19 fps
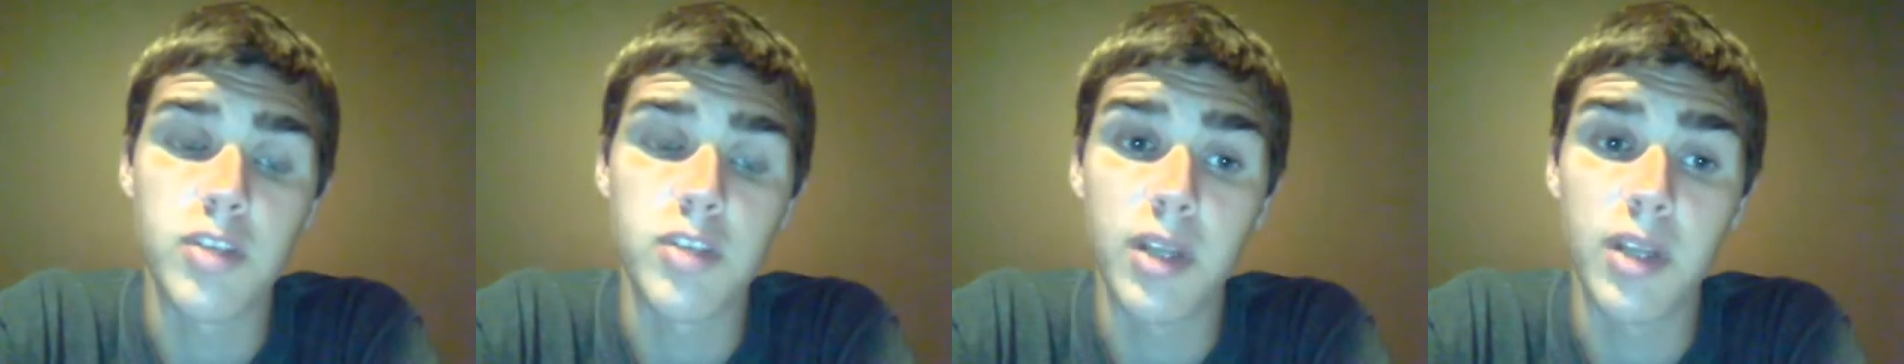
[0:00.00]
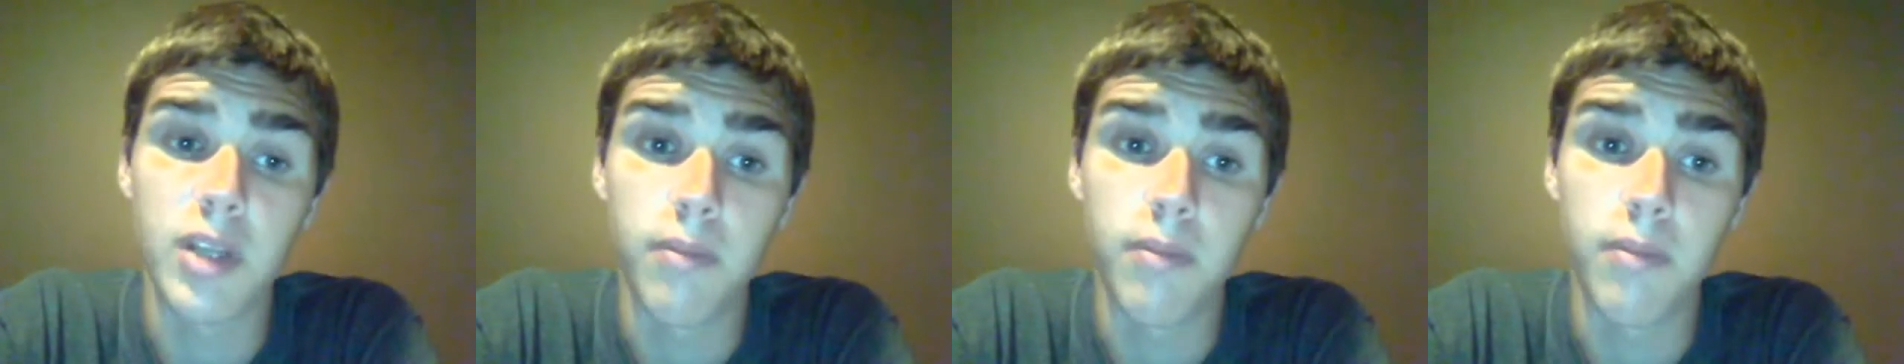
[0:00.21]

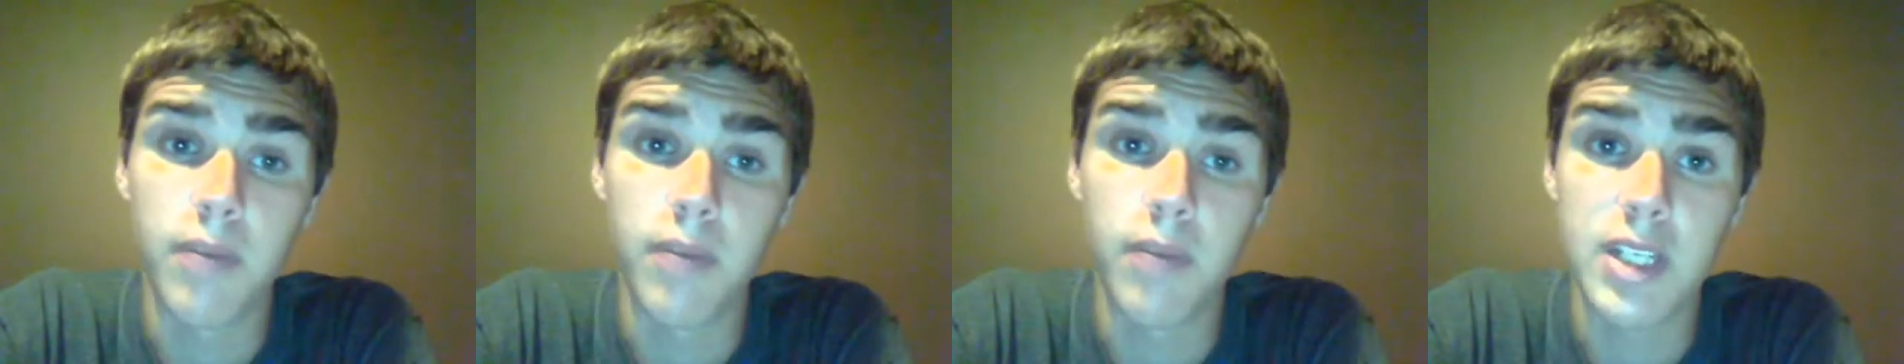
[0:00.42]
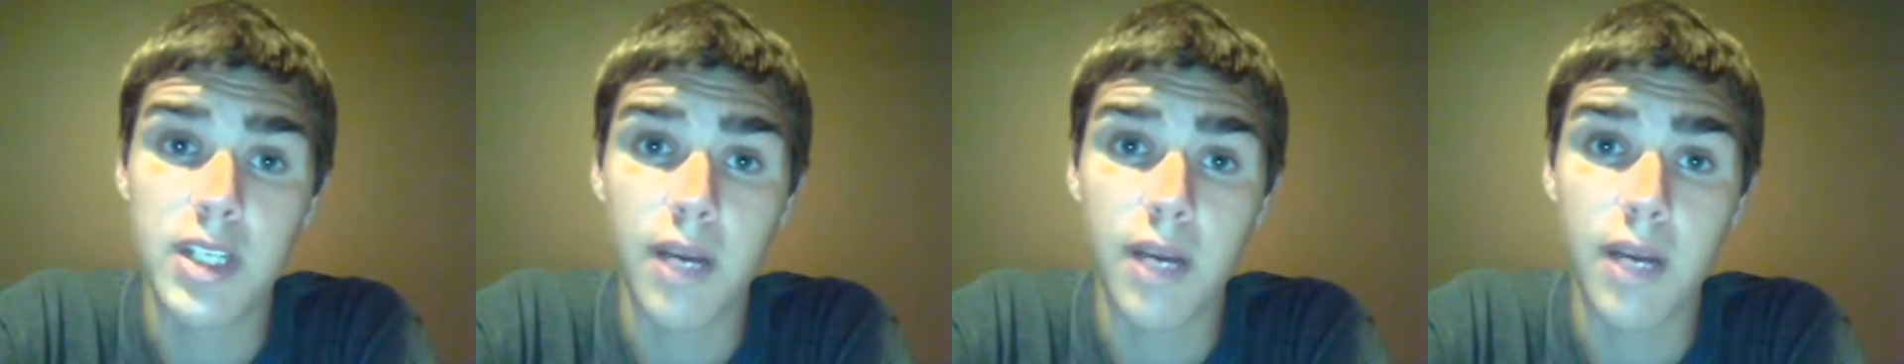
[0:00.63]

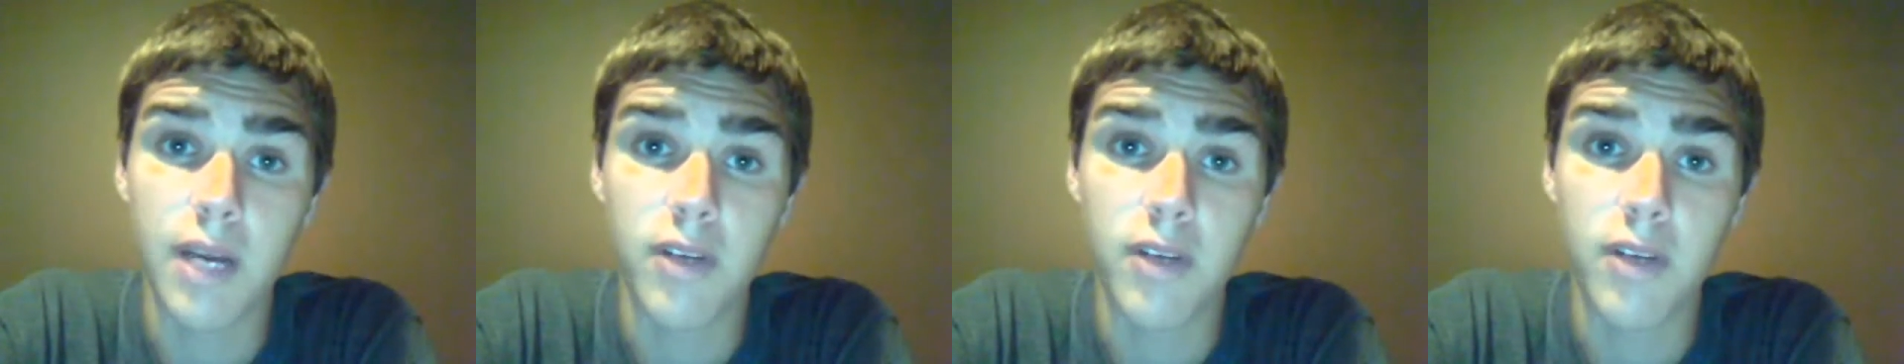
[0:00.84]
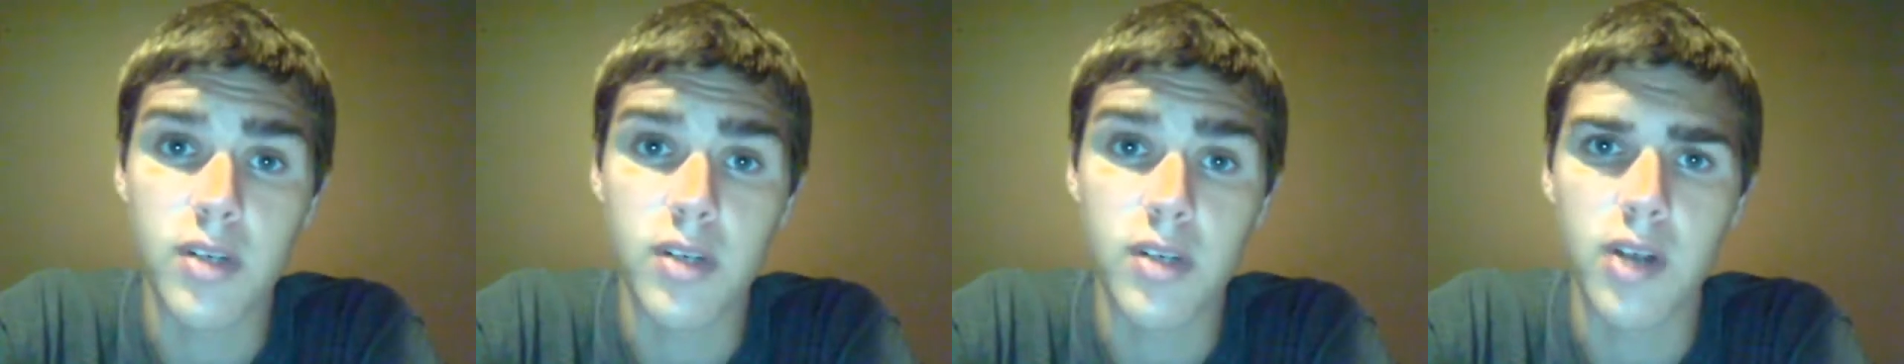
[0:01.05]
big-time
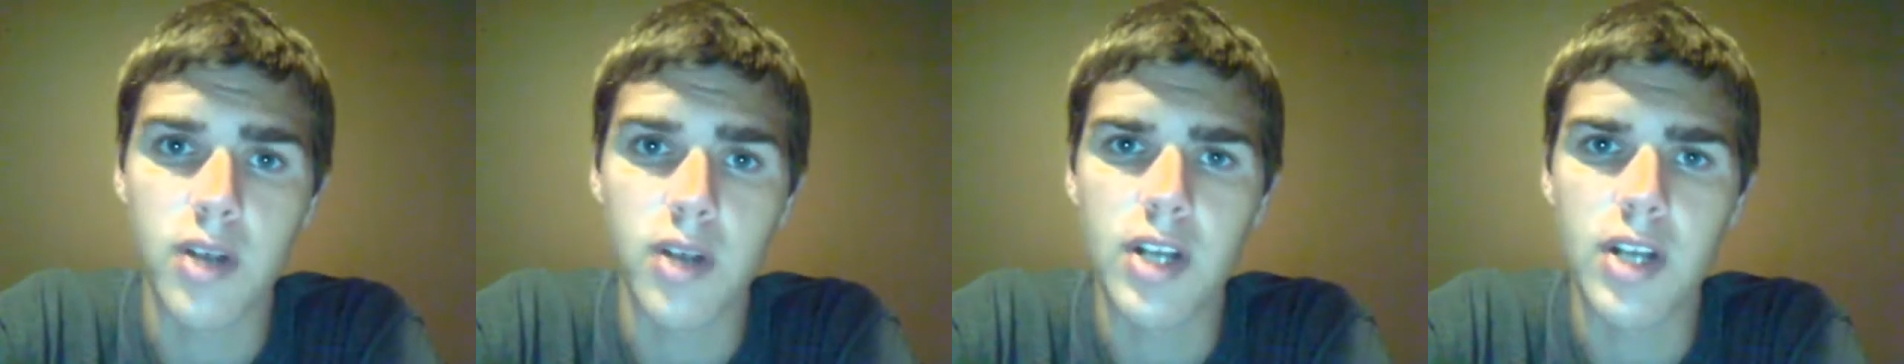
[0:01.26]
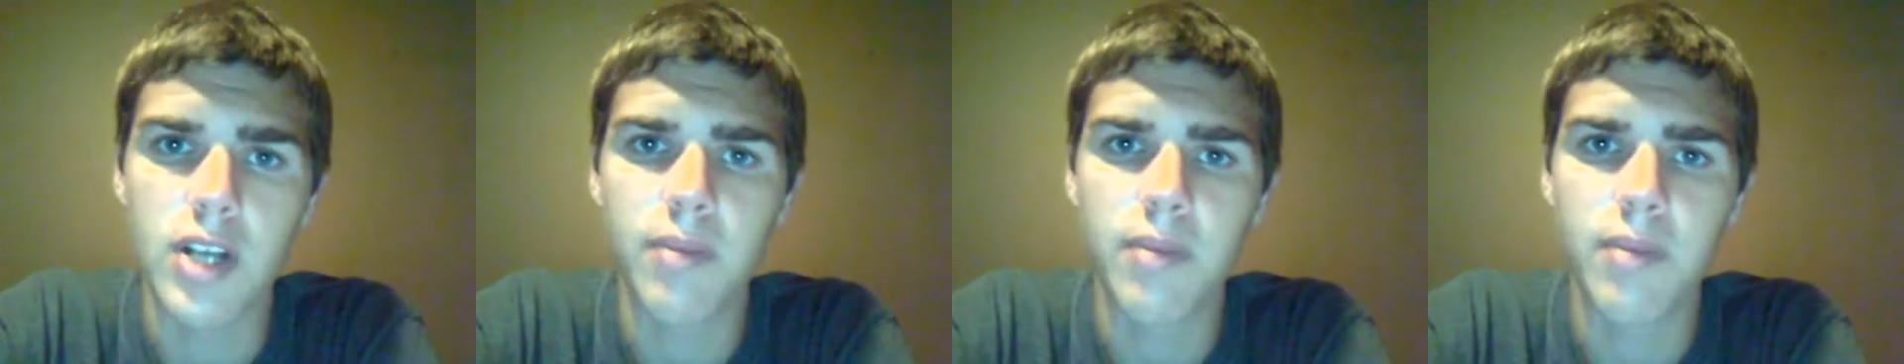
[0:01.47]
first-round
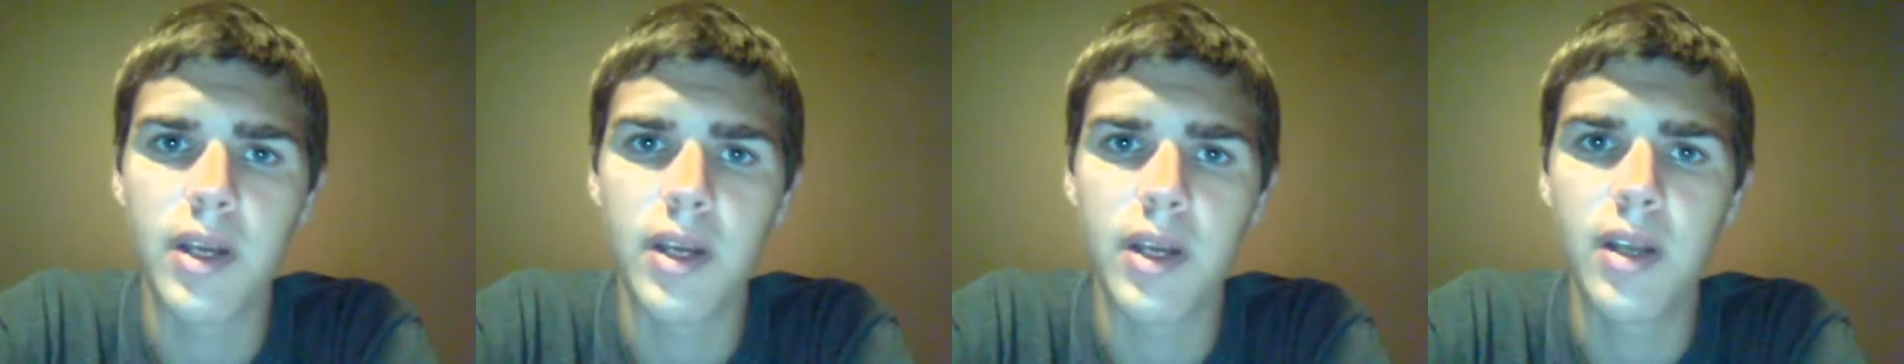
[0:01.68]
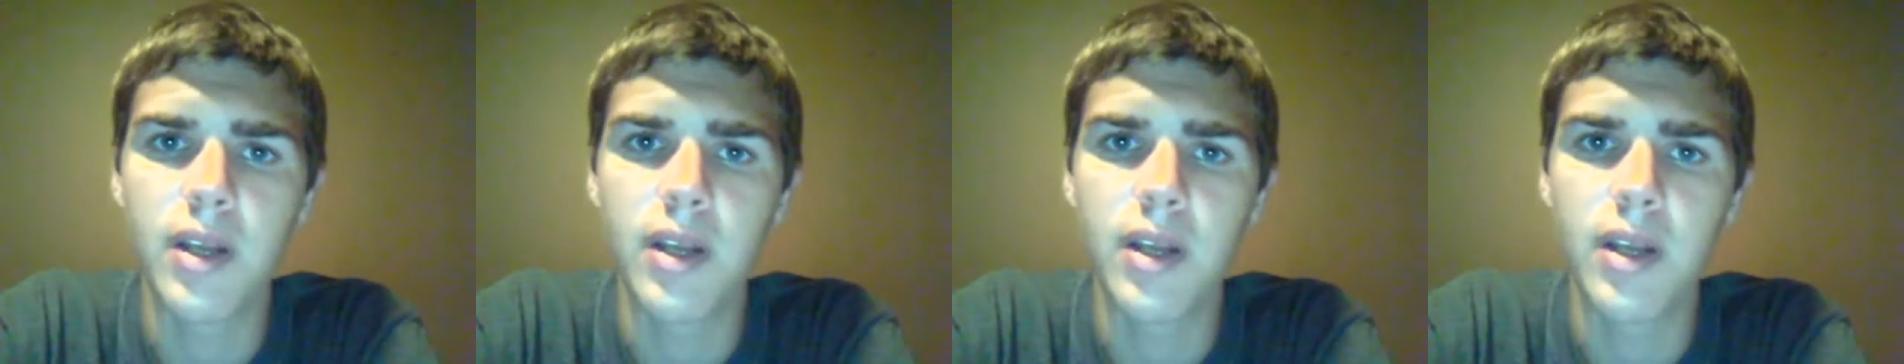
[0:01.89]
draft pick,